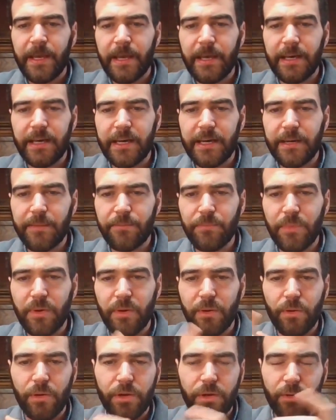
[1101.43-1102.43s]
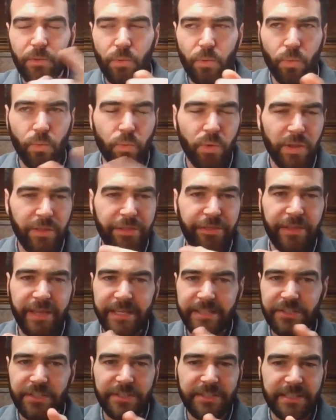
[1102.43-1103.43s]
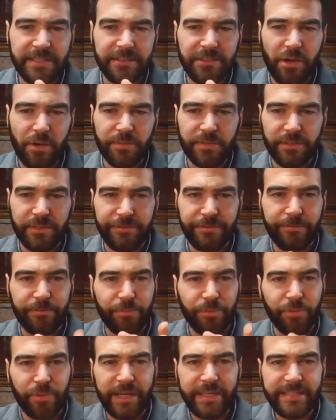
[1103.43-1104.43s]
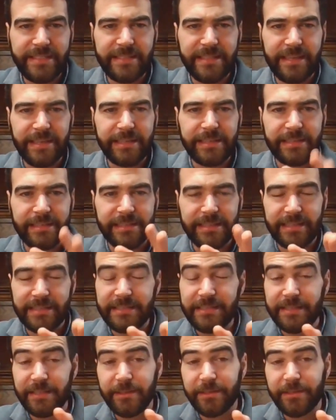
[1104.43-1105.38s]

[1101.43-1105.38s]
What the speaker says: One thing just in terms of pricing that